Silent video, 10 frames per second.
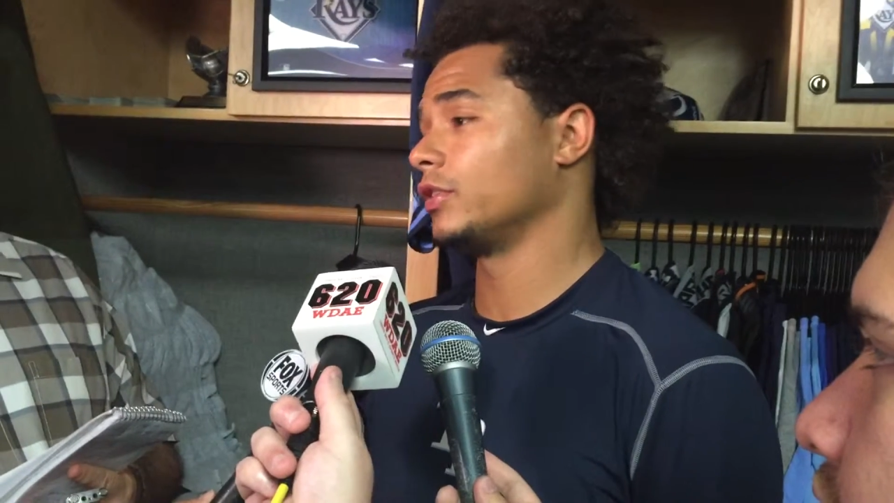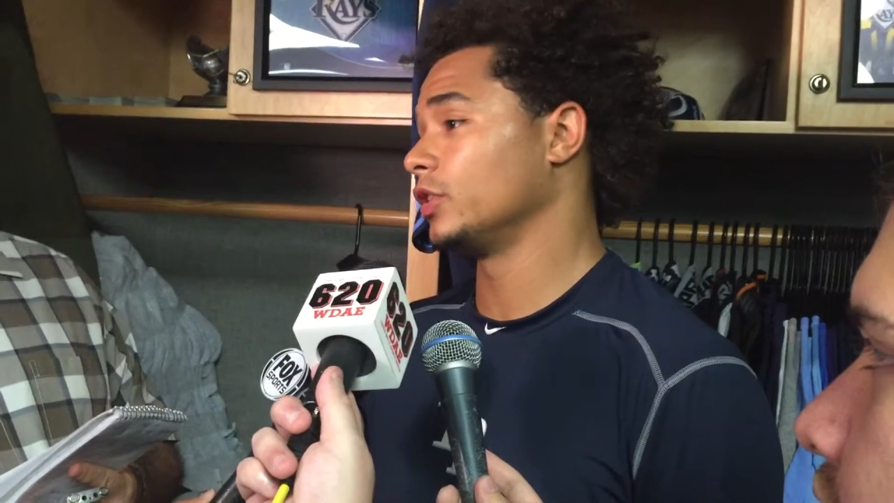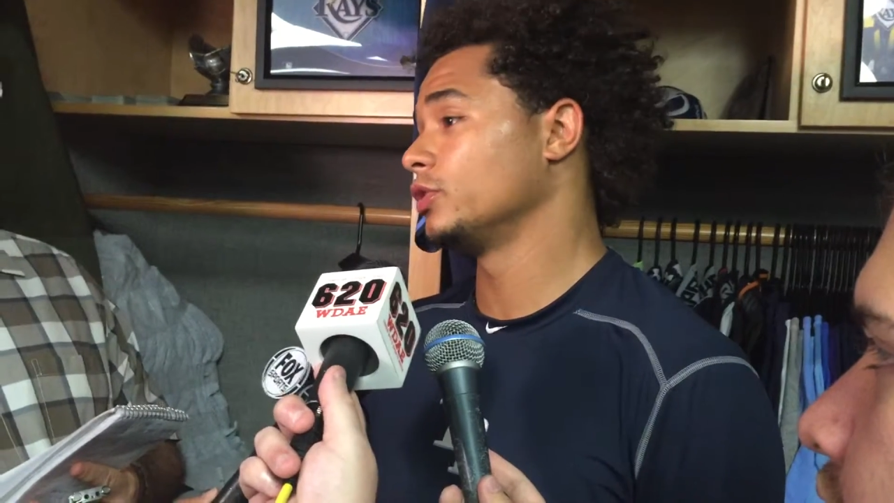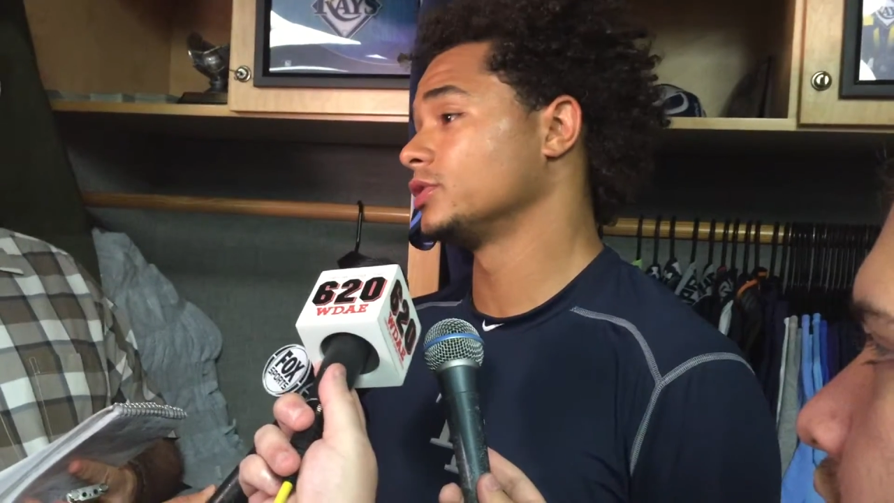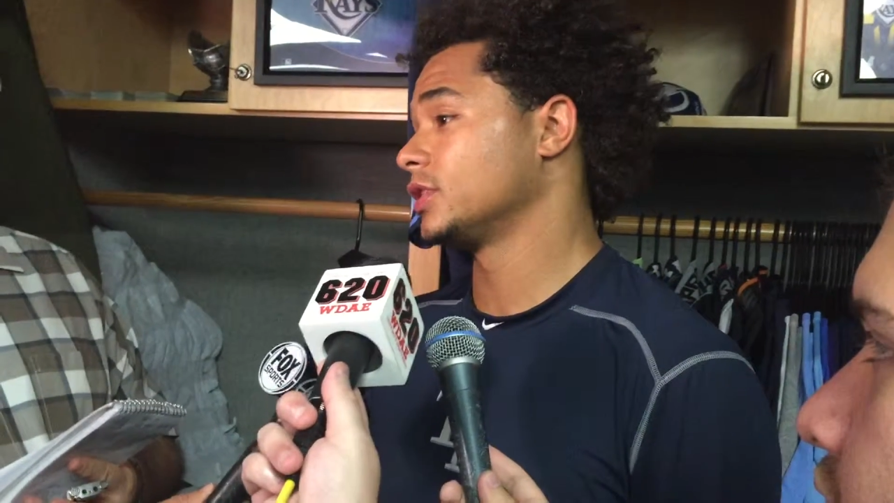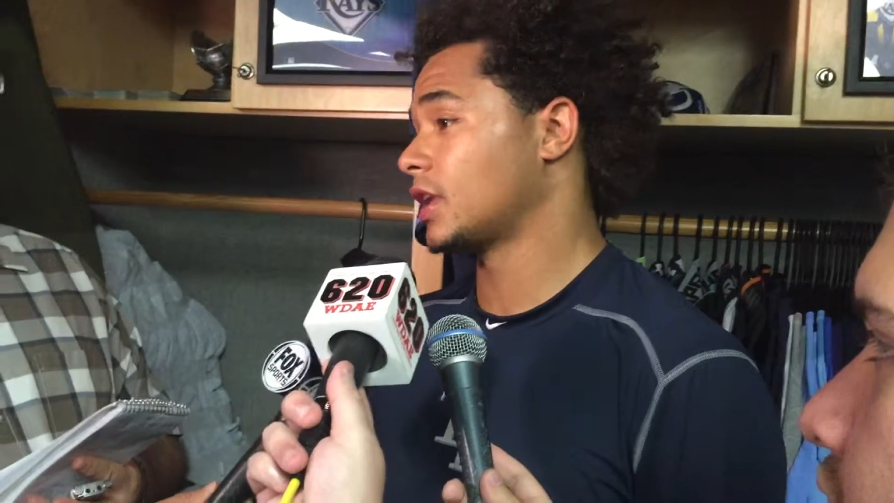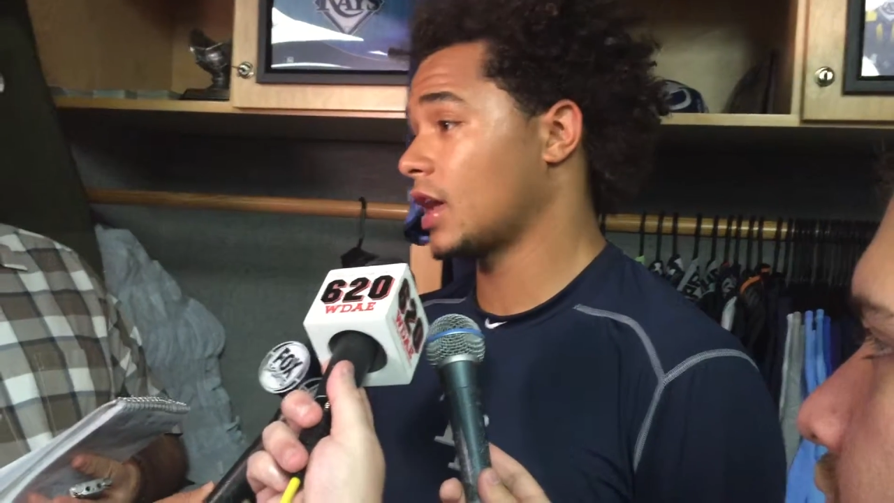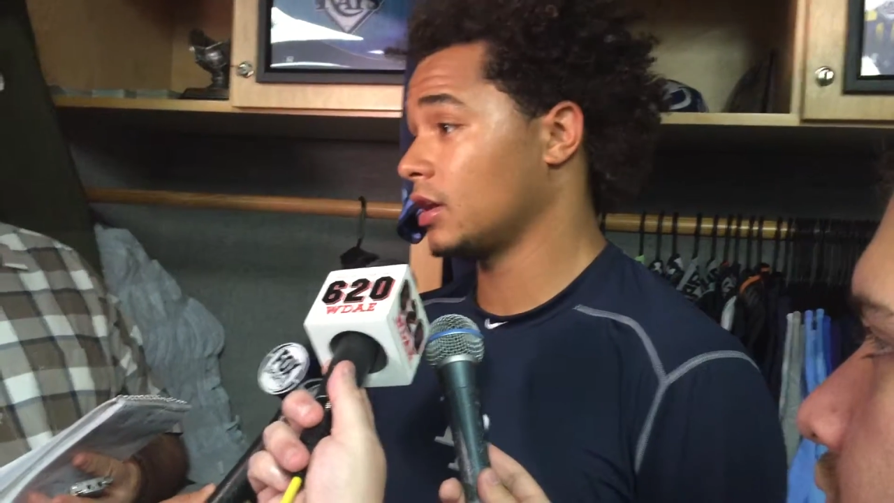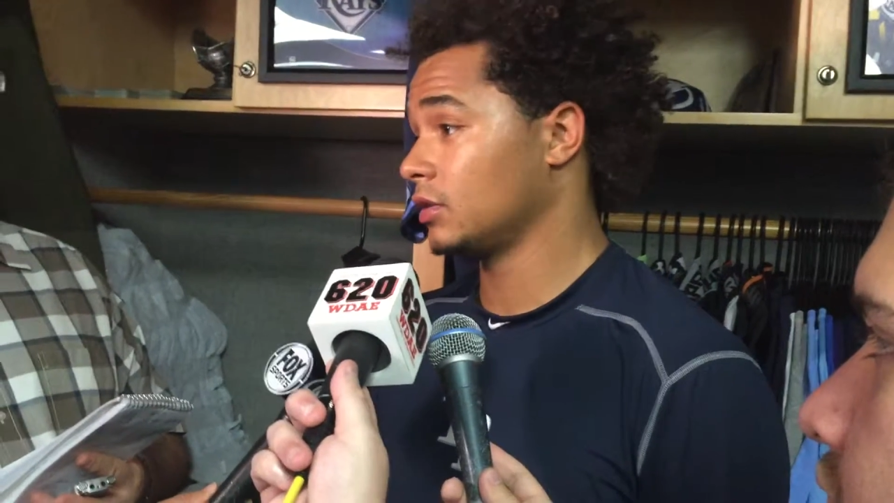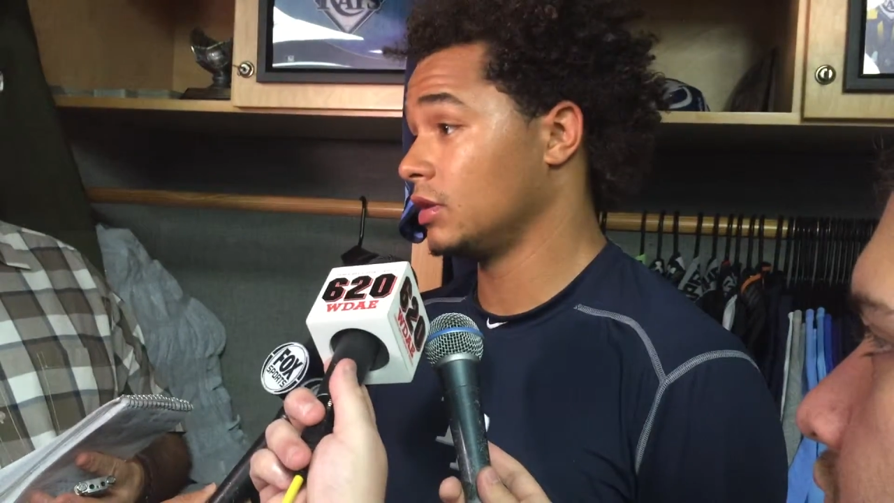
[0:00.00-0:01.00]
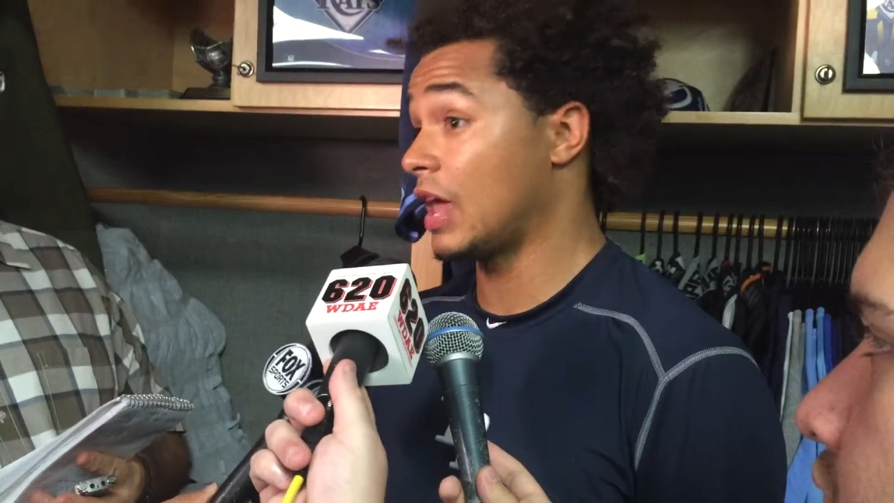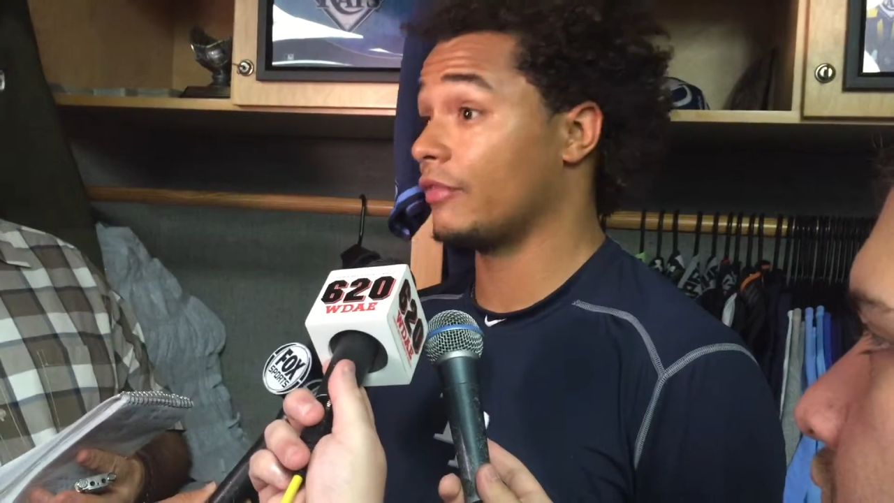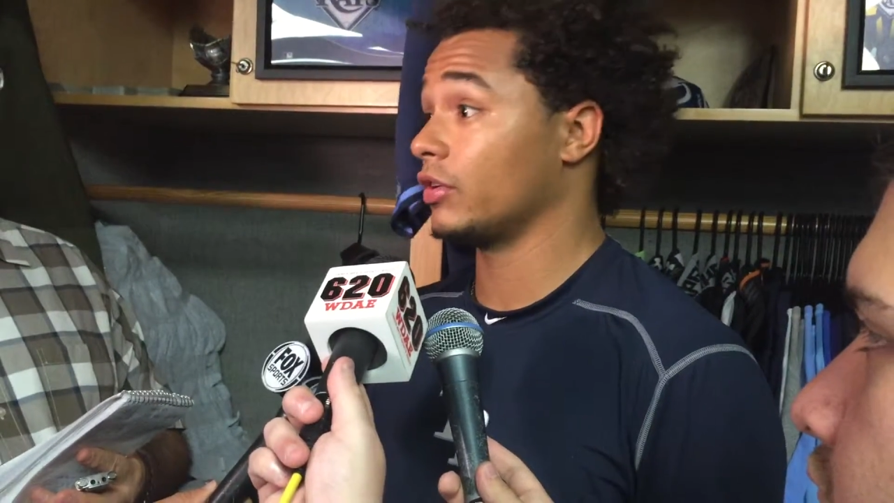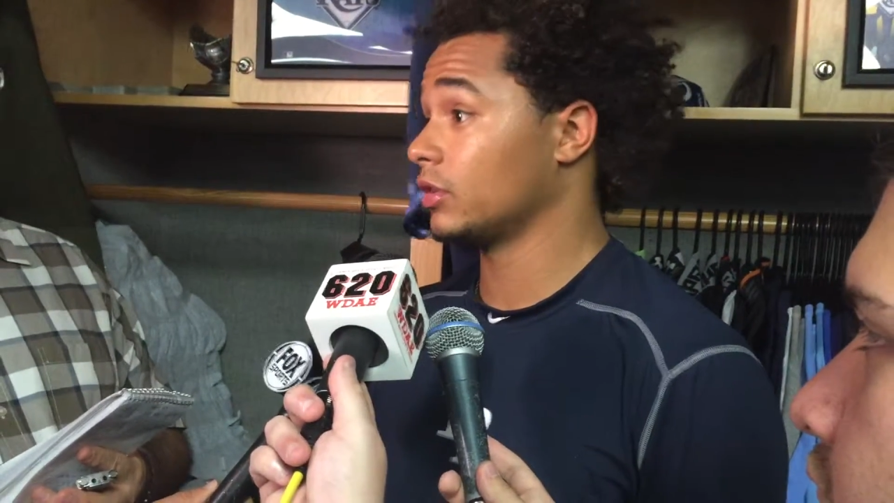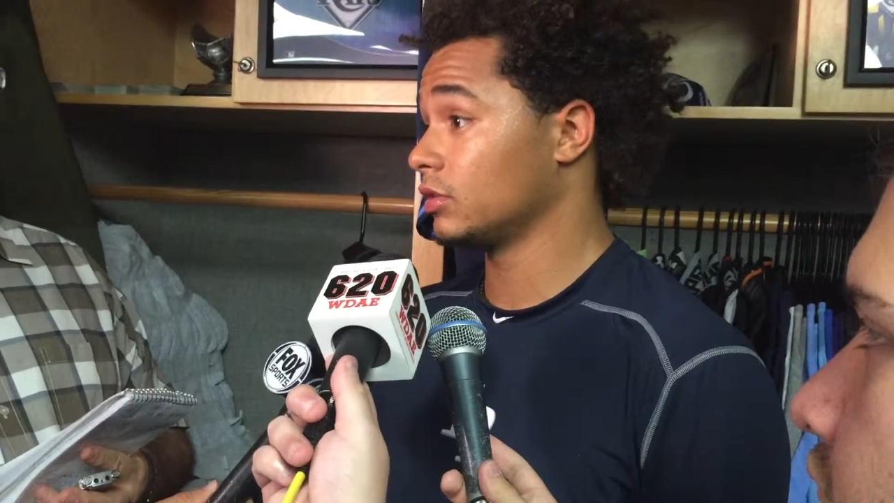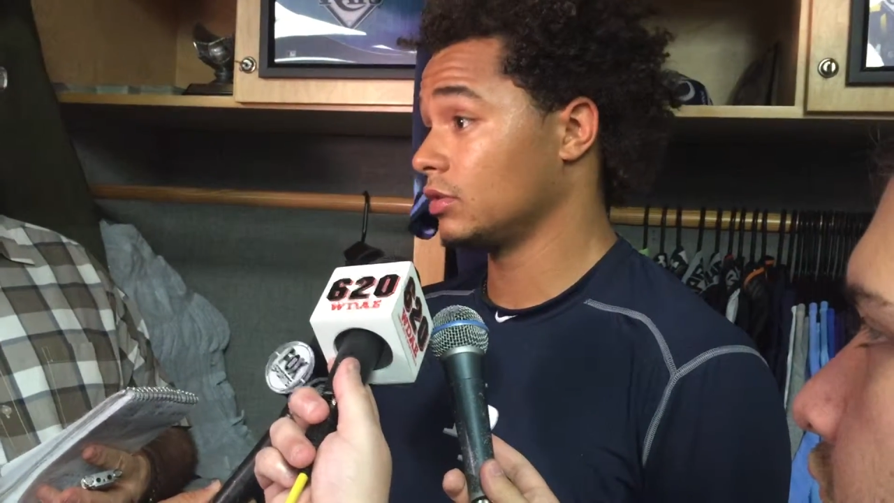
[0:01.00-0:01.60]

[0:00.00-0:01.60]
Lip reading: we lose today. Never.